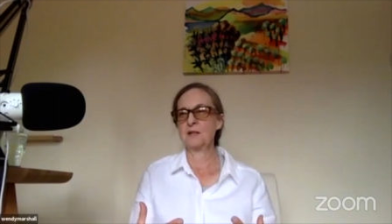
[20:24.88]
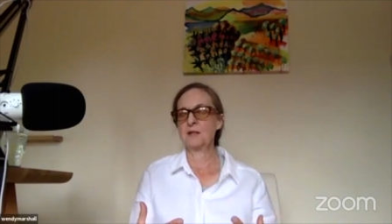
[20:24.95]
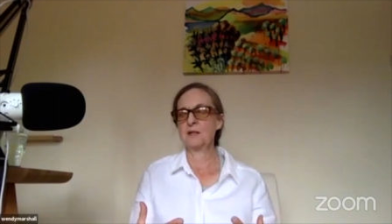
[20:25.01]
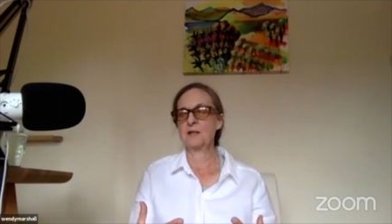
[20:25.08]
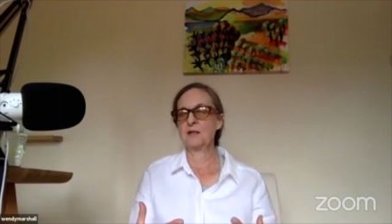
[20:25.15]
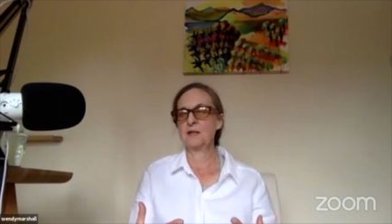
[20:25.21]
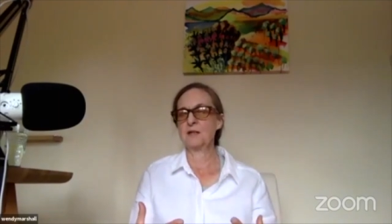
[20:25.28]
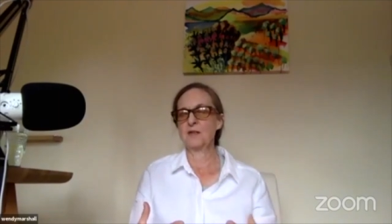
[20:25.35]

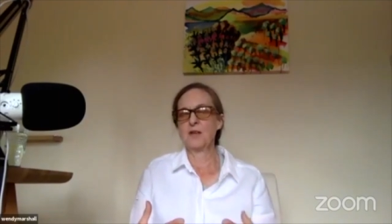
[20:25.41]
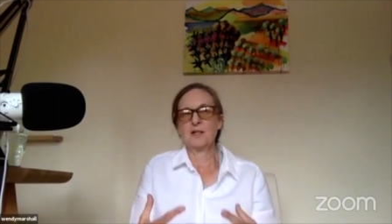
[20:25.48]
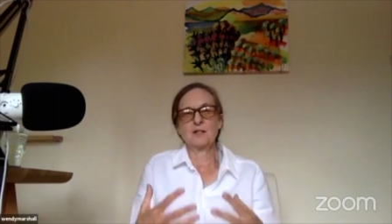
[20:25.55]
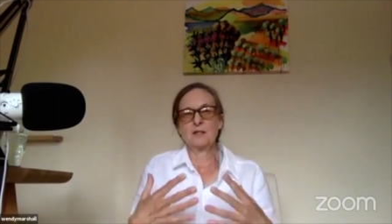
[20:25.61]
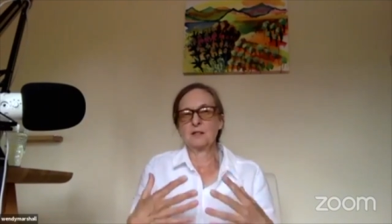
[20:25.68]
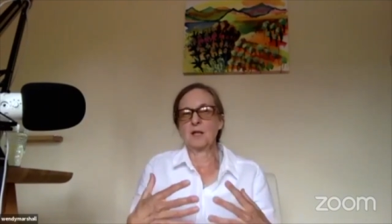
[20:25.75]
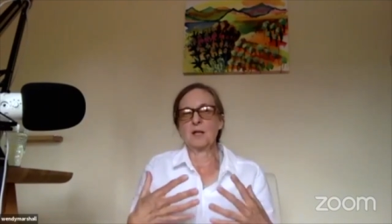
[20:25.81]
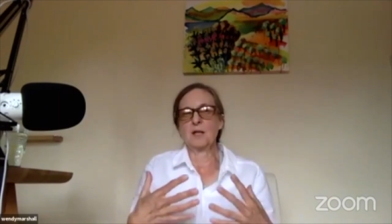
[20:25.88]

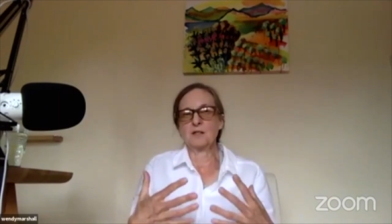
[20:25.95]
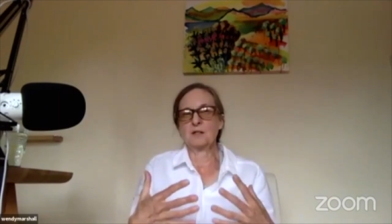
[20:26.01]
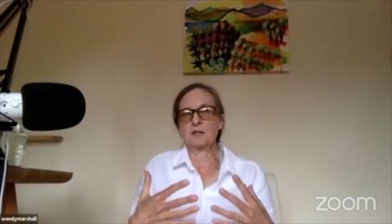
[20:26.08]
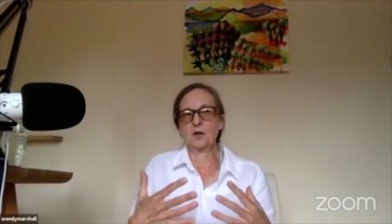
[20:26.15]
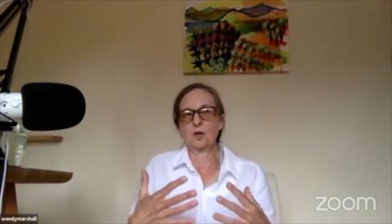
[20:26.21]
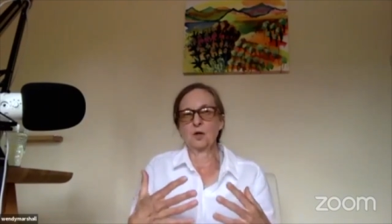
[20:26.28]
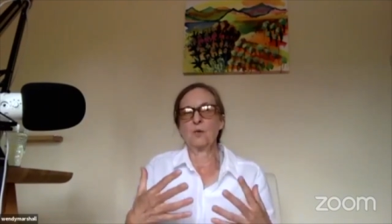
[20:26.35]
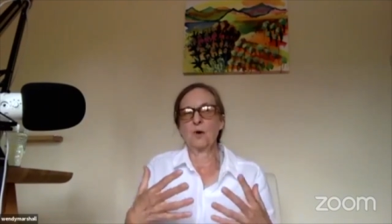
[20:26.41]
That's
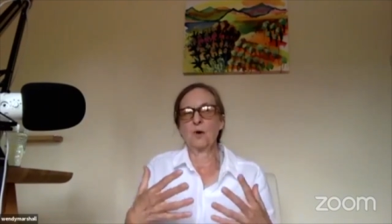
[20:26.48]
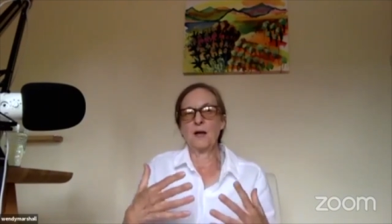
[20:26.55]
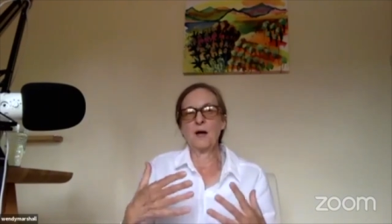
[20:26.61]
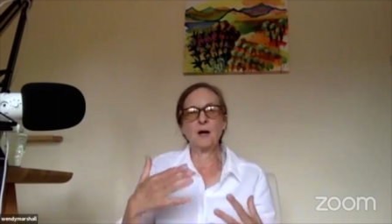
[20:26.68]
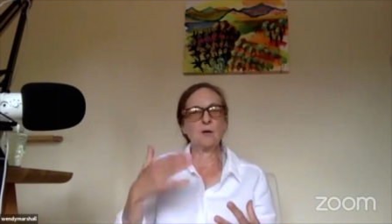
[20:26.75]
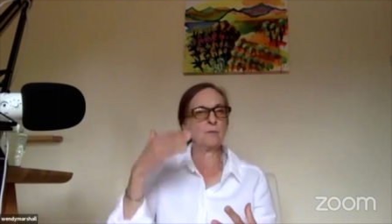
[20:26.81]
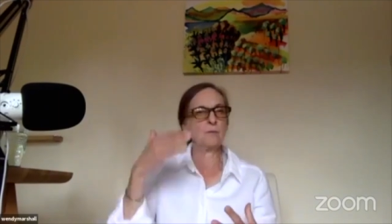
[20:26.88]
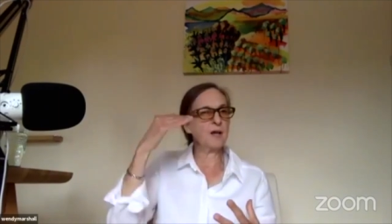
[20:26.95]
who I
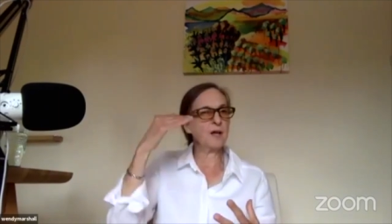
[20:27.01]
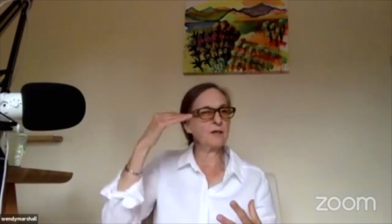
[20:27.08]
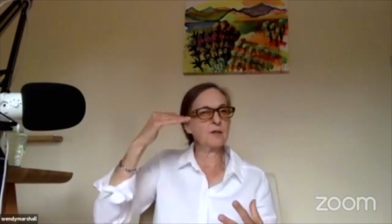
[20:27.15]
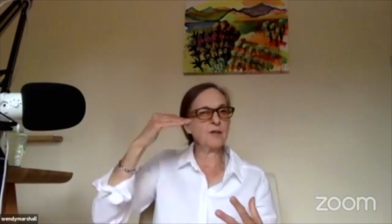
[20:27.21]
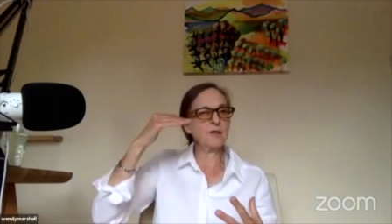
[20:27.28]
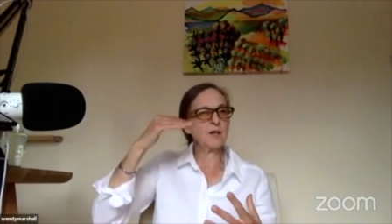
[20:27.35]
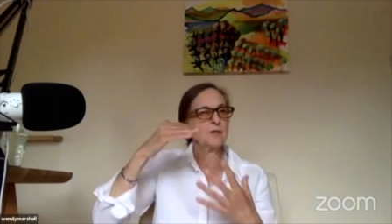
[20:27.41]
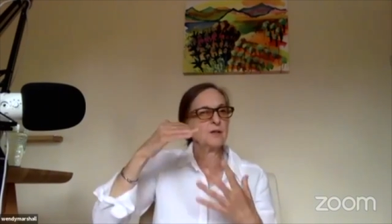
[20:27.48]
am.
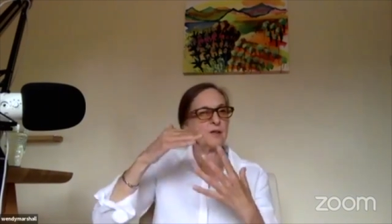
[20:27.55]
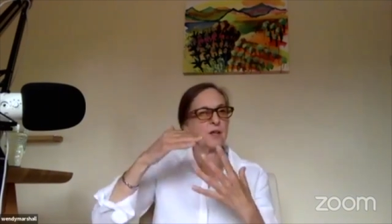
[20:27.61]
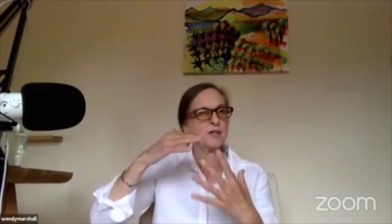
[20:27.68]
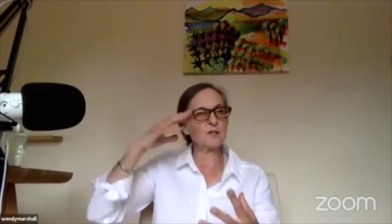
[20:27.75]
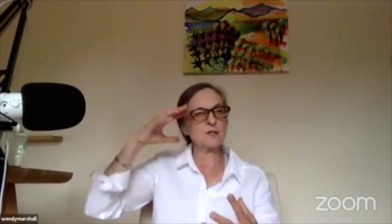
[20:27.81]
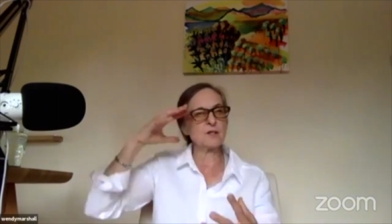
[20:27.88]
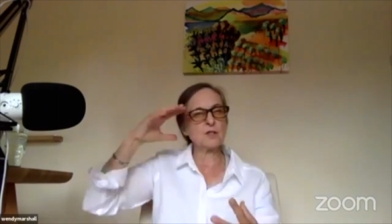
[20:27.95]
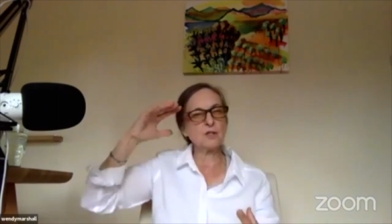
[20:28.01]
That's
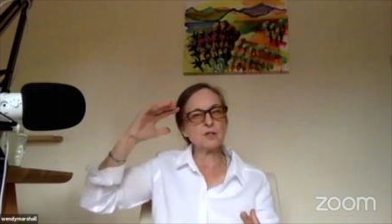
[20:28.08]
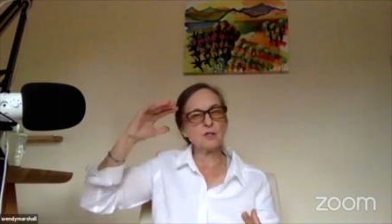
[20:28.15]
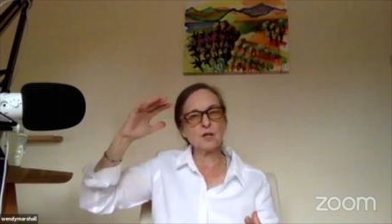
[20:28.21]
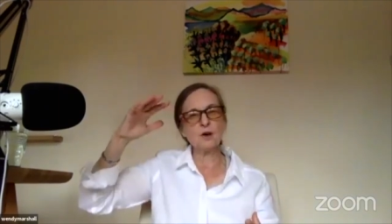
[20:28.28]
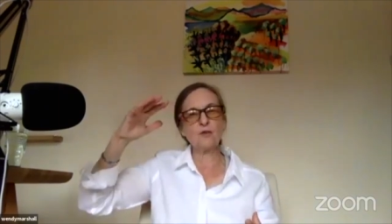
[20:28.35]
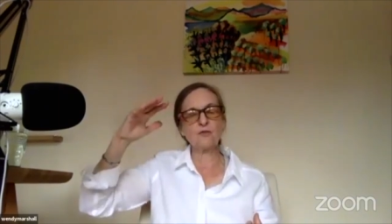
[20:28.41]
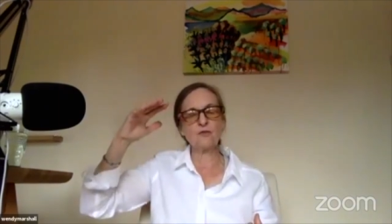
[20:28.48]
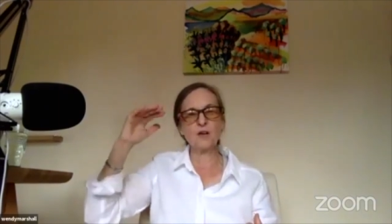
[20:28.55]
the
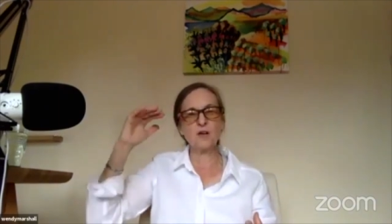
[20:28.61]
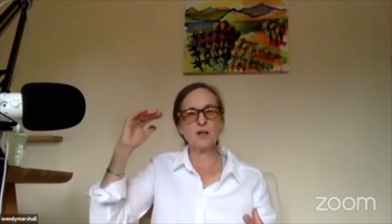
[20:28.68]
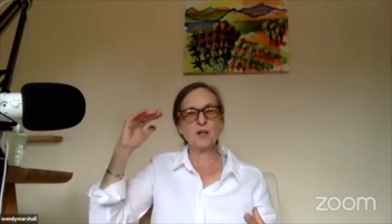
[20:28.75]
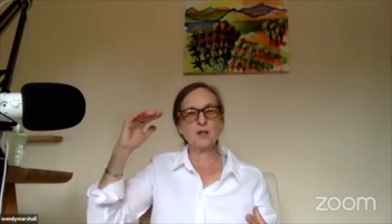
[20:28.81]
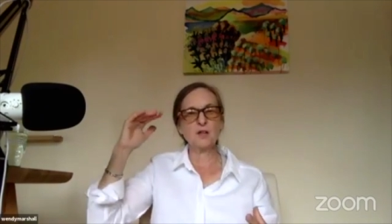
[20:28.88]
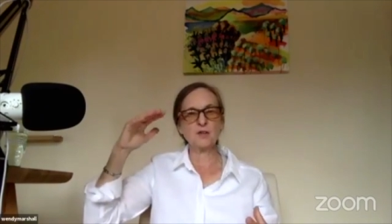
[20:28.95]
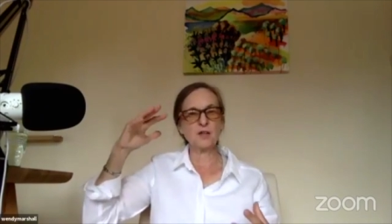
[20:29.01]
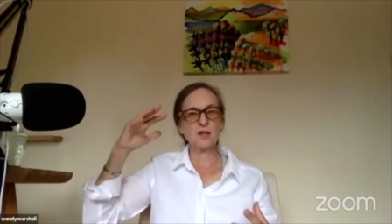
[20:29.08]
stuff
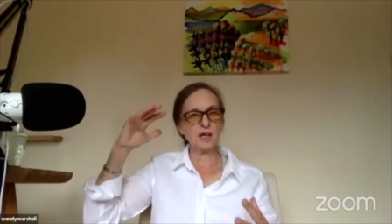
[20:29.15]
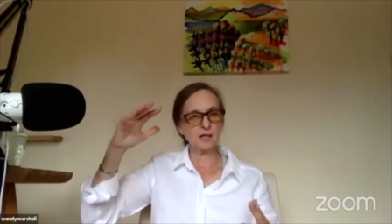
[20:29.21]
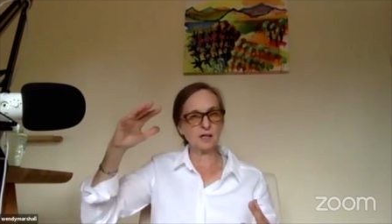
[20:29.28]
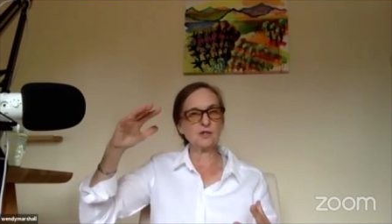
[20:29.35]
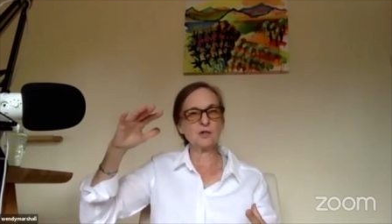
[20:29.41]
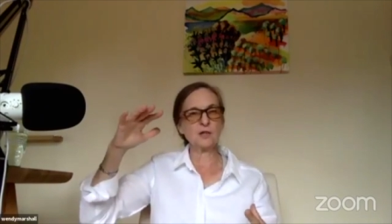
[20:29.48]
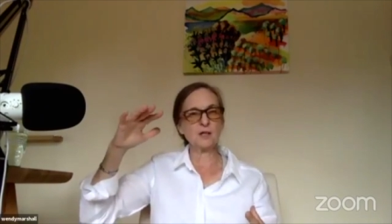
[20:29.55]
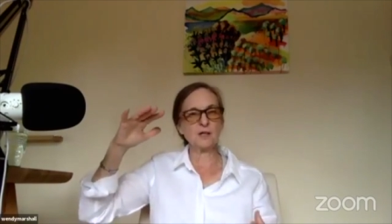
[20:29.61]
that
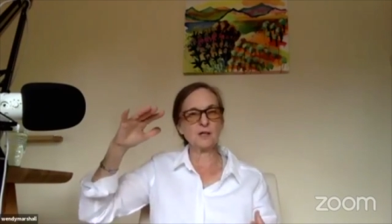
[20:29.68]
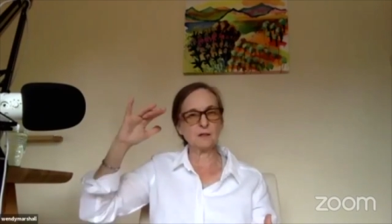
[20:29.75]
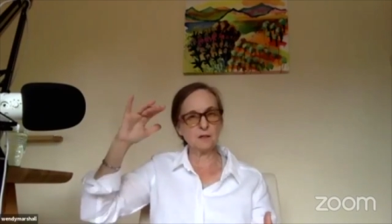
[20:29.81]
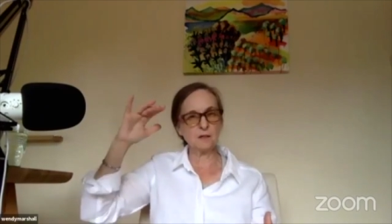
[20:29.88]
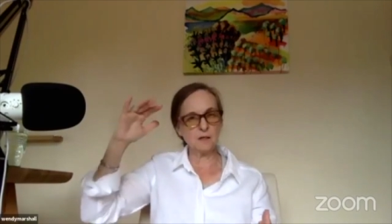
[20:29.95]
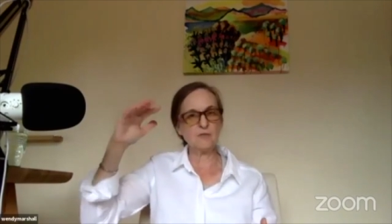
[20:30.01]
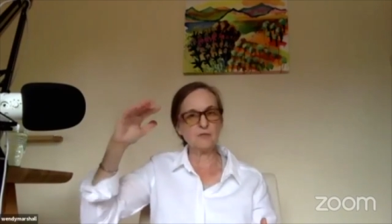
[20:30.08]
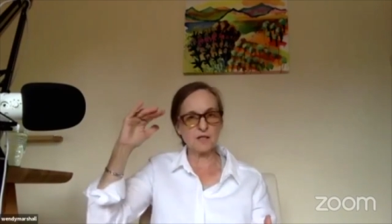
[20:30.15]
actually
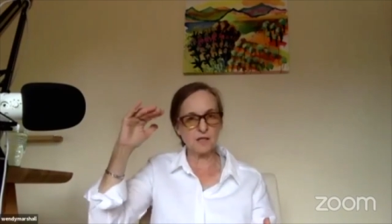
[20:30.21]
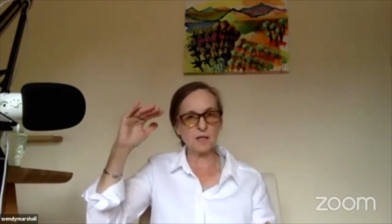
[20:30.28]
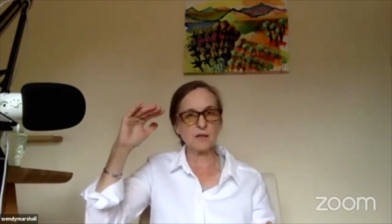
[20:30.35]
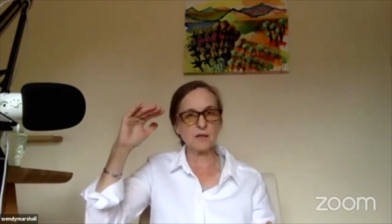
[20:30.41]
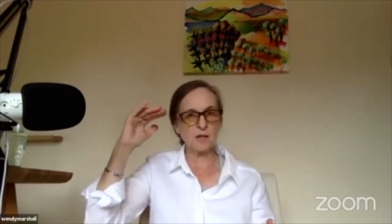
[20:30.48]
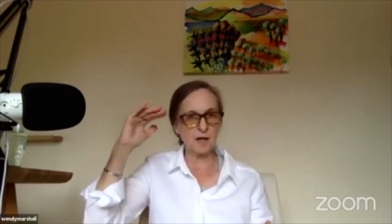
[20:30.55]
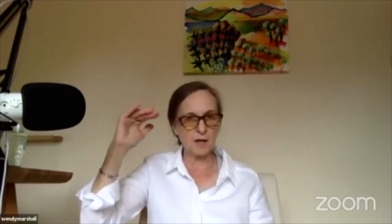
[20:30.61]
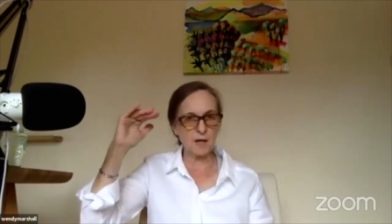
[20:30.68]
lives in
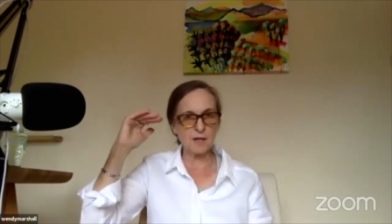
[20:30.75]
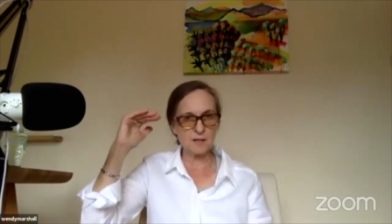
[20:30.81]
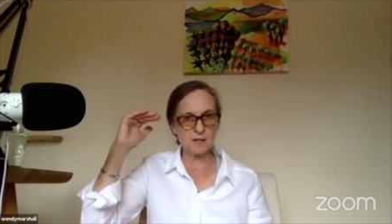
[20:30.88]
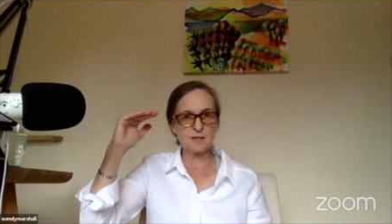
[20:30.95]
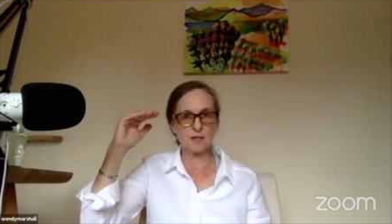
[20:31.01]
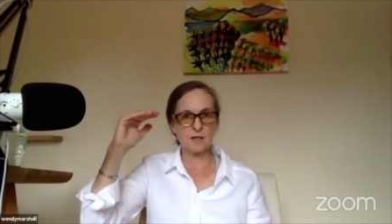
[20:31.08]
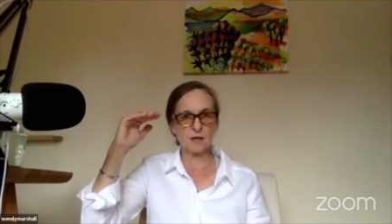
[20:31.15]
the higher self.